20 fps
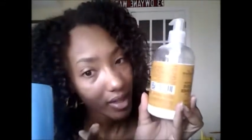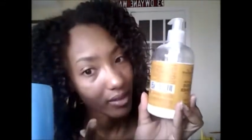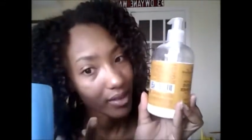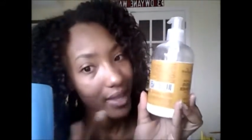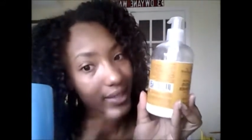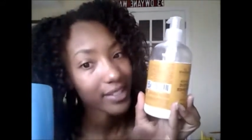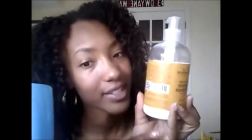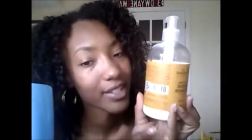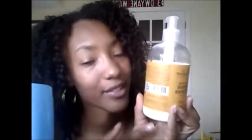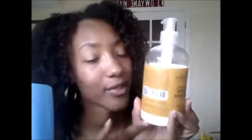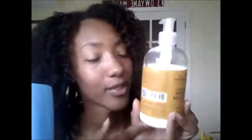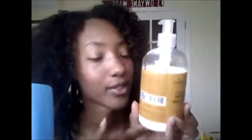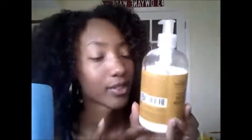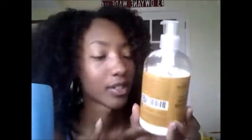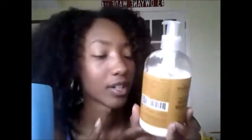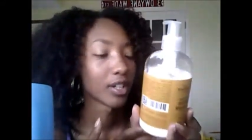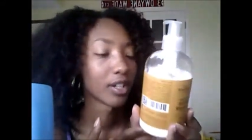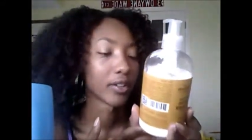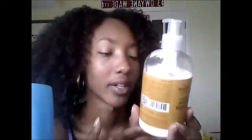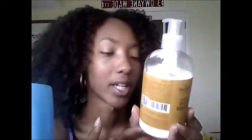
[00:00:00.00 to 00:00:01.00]
That's the
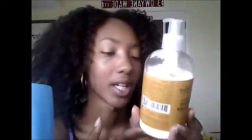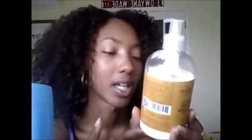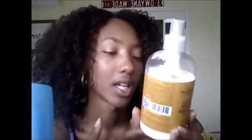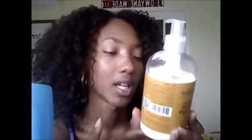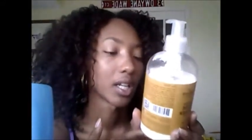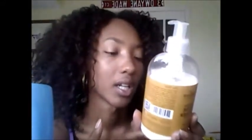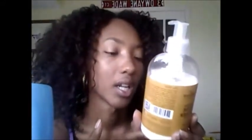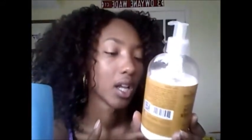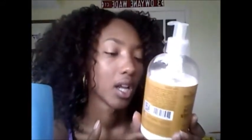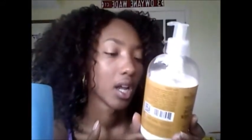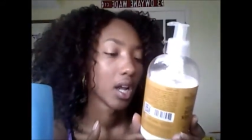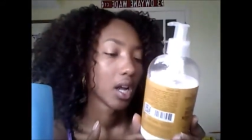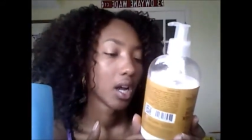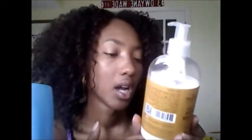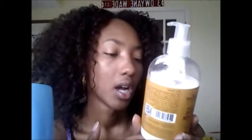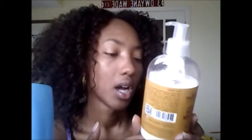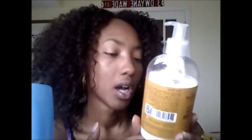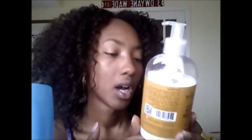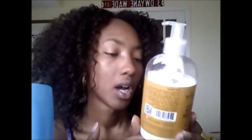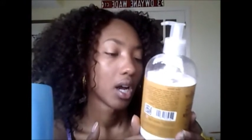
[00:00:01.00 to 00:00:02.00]
first ingredient.
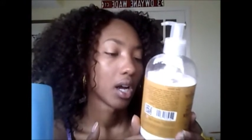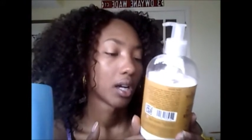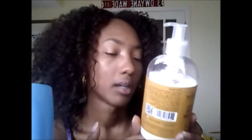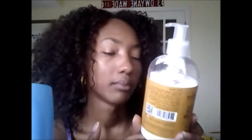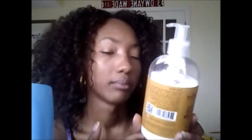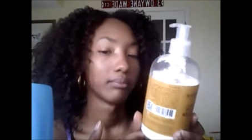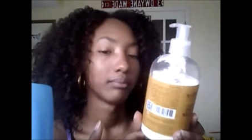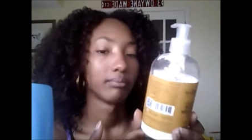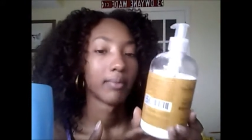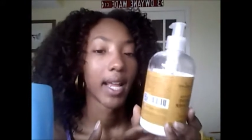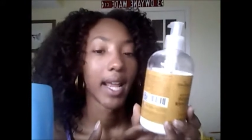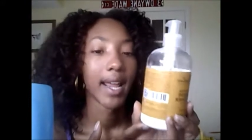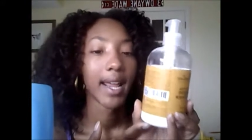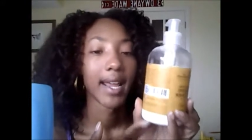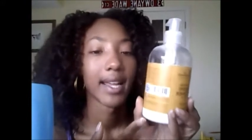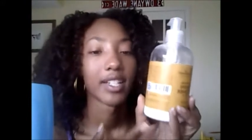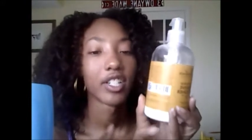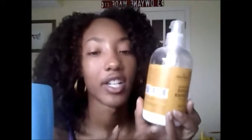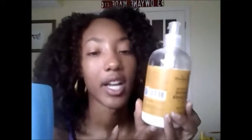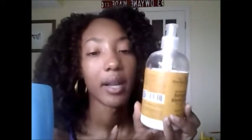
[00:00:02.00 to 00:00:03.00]
Um,
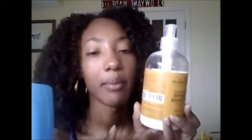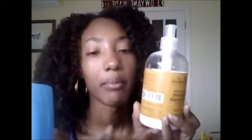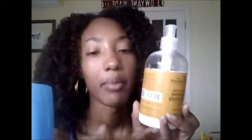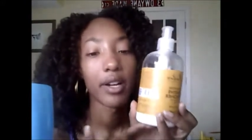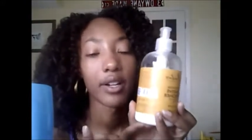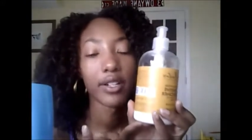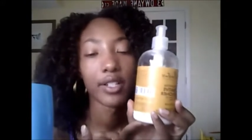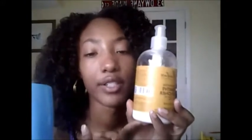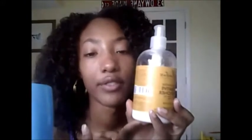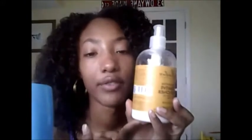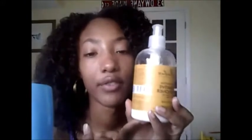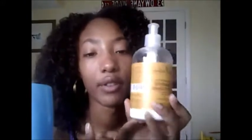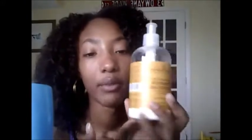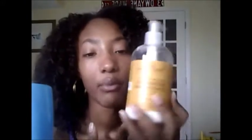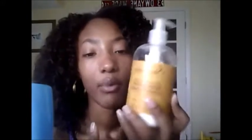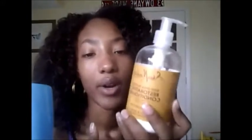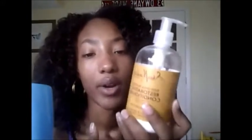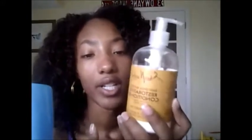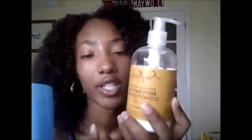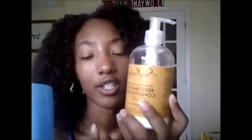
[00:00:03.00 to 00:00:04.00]
and shea butter is for the
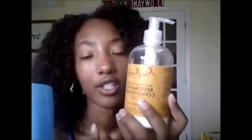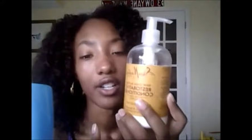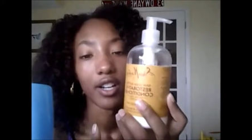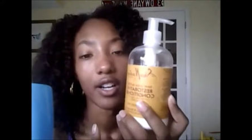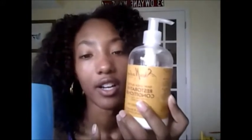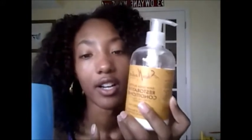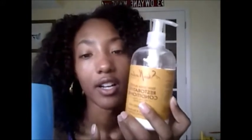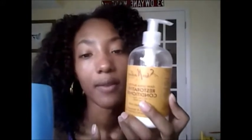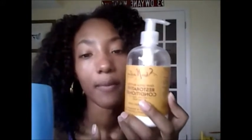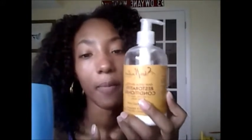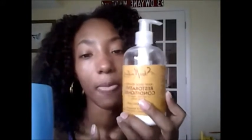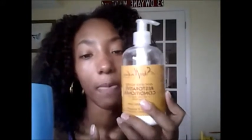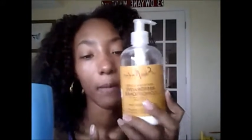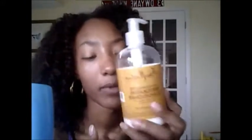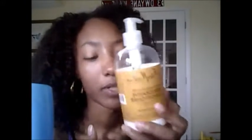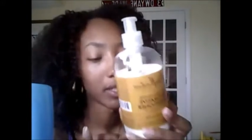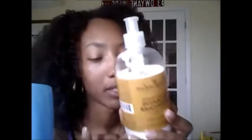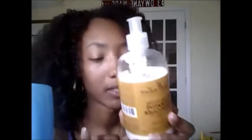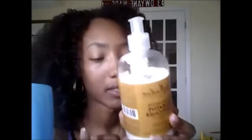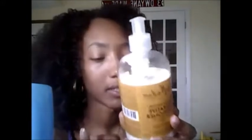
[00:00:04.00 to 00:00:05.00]
moisture
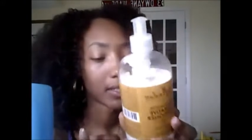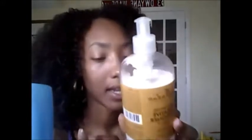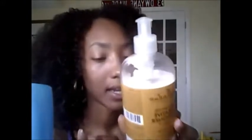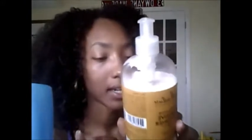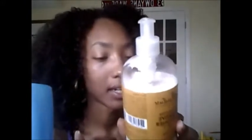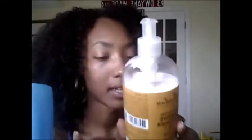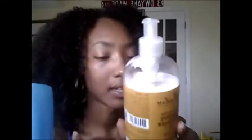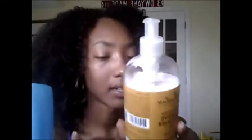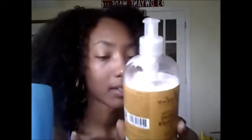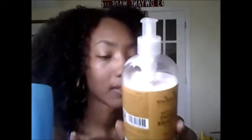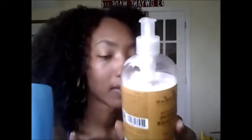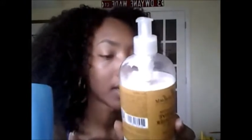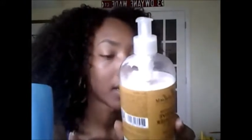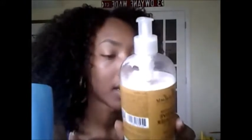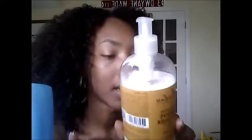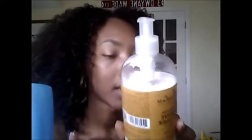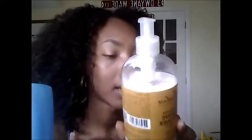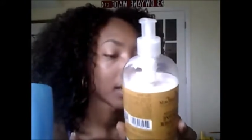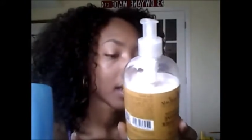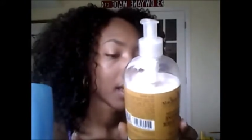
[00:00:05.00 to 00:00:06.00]
which is the second
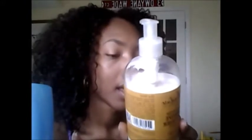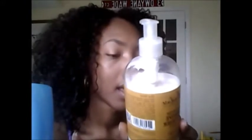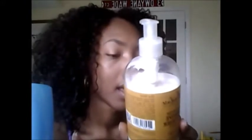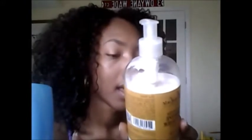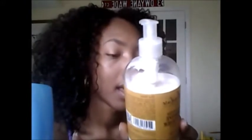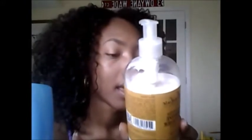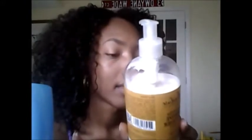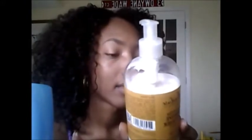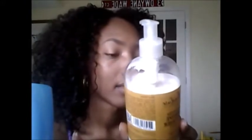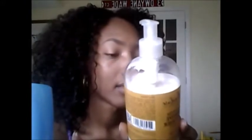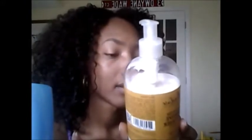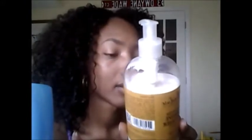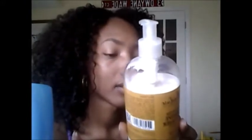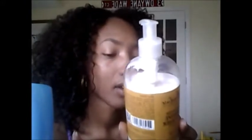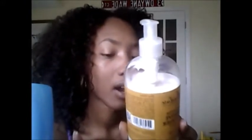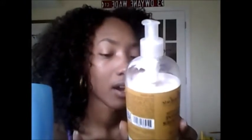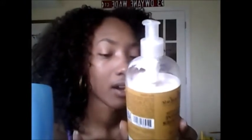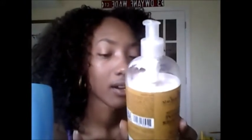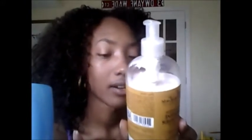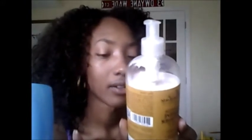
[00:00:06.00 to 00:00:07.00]
ingredient and then
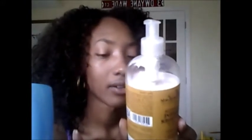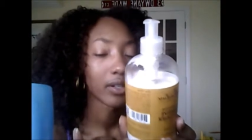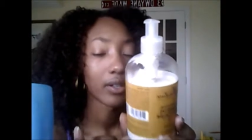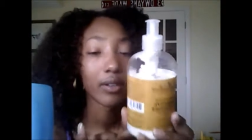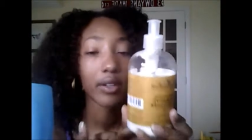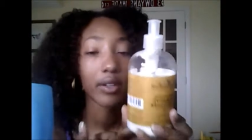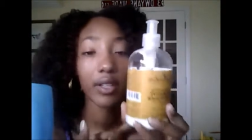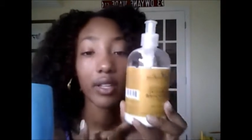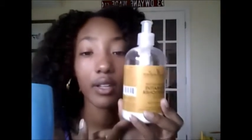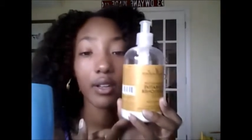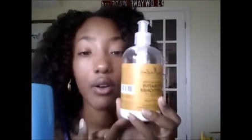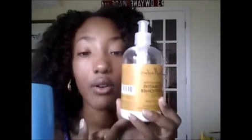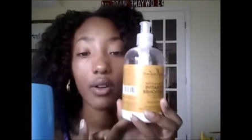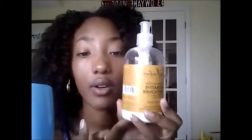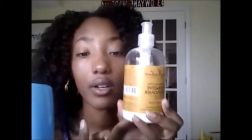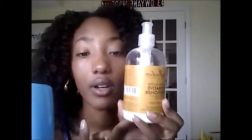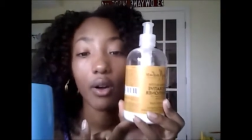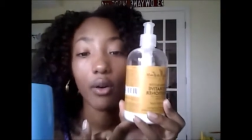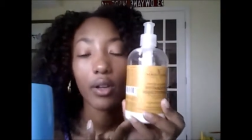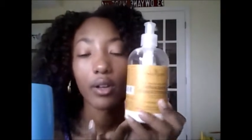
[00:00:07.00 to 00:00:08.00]
there's argan oil, and then
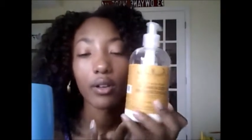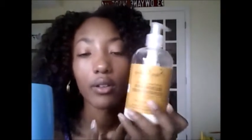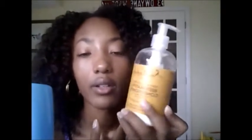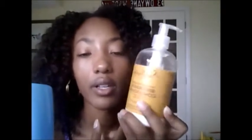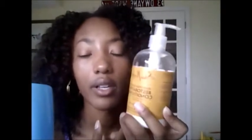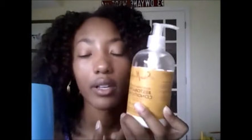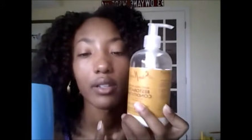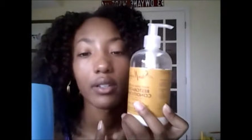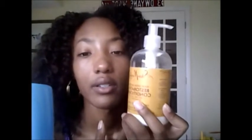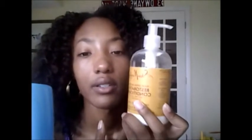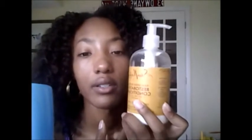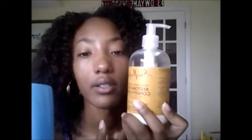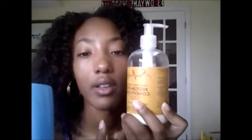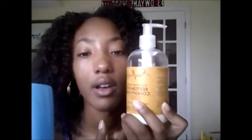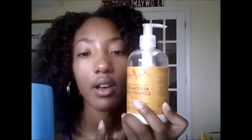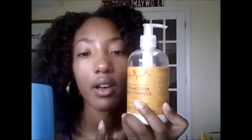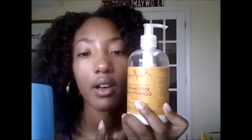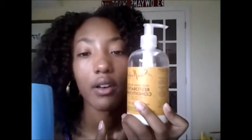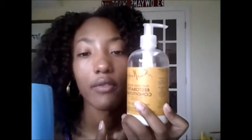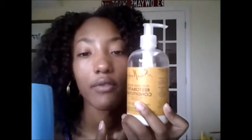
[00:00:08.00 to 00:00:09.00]
coconut oil is
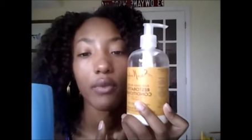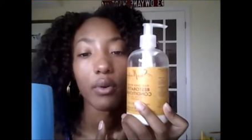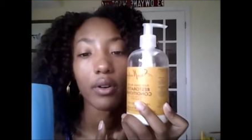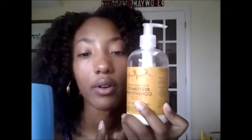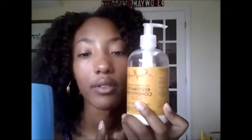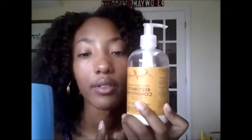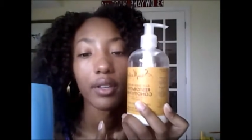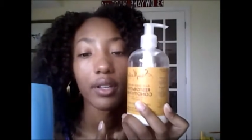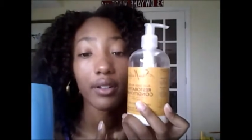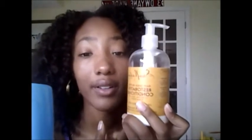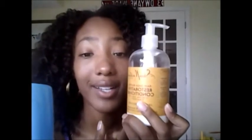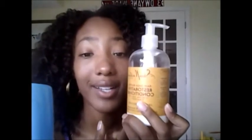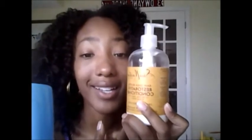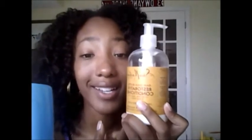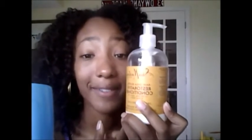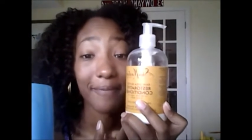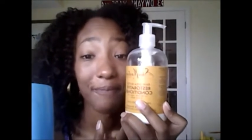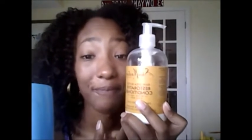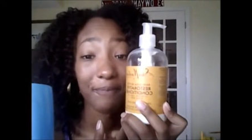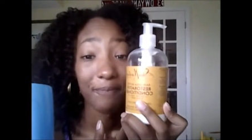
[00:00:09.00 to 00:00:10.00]
the fourth
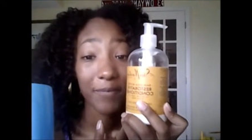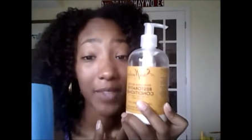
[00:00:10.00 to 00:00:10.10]
ingredient.